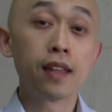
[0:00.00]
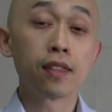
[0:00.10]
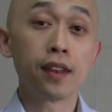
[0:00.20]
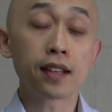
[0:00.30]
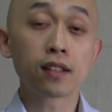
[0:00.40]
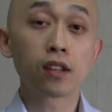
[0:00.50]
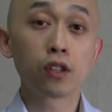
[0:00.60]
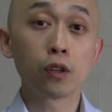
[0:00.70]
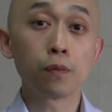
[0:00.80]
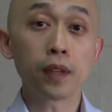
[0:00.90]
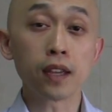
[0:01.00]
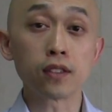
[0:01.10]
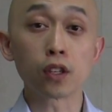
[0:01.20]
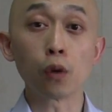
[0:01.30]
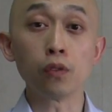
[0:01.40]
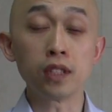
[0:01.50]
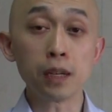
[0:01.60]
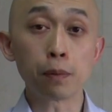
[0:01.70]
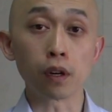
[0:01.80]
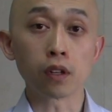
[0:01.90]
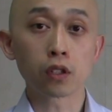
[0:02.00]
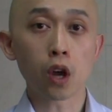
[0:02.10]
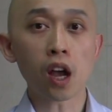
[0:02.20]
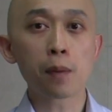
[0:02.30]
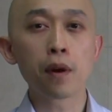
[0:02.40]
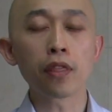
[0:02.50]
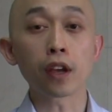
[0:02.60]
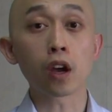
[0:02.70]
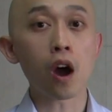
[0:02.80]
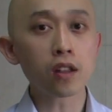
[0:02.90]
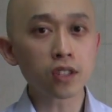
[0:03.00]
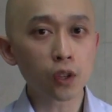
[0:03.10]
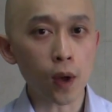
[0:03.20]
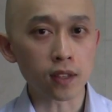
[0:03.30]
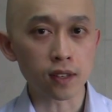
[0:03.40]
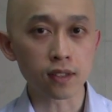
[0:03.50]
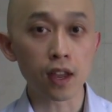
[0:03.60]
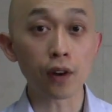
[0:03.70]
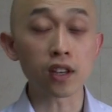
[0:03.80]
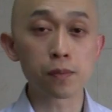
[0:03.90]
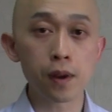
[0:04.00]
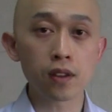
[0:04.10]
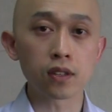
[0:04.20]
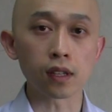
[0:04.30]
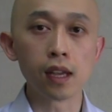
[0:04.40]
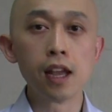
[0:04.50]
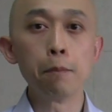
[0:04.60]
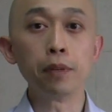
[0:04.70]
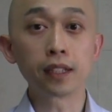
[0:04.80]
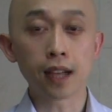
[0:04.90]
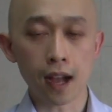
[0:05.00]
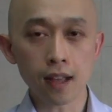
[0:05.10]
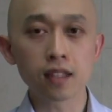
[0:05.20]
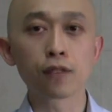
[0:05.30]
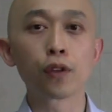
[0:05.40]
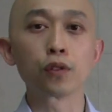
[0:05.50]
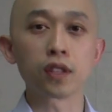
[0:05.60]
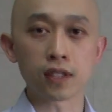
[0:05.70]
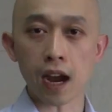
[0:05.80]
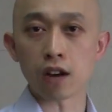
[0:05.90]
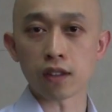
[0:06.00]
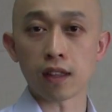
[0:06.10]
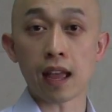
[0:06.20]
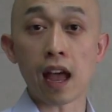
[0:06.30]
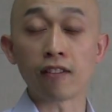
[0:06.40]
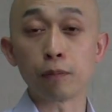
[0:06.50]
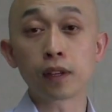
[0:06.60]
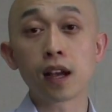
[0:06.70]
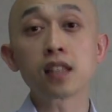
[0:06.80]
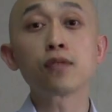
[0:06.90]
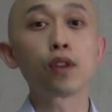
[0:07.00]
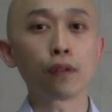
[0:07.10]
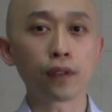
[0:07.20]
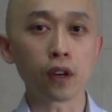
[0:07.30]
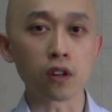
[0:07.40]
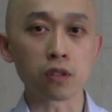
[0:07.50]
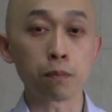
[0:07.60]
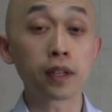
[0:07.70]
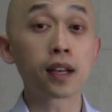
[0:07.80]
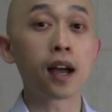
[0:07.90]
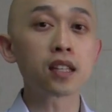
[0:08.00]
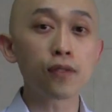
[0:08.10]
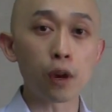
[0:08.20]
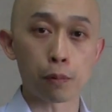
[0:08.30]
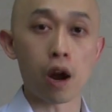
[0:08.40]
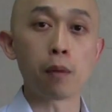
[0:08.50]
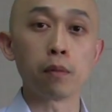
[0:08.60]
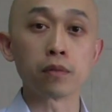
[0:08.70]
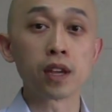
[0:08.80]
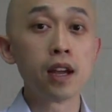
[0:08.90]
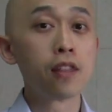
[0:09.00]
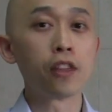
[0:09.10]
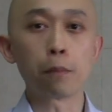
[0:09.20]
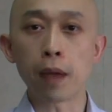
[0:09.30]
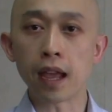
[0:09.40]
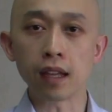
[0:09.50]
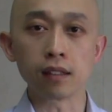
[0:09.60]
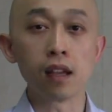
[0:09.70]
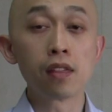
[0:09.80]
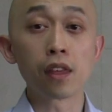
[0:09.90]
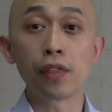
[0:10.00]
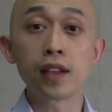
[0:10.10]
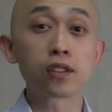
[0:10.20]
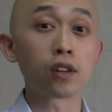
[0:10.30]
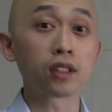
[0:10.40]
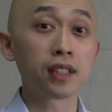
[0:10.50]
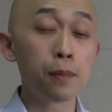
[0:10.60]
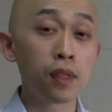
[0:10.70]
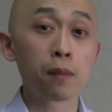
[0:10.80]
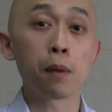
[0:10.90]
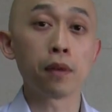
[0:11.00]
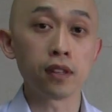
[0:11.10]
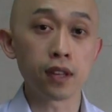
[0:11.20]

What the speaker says: The next thing to do is to go deeper. Talk about the consequences they're experiencing because of those desires that they have, because of their fears, because of their problems, their pain, the things that are keeping them up at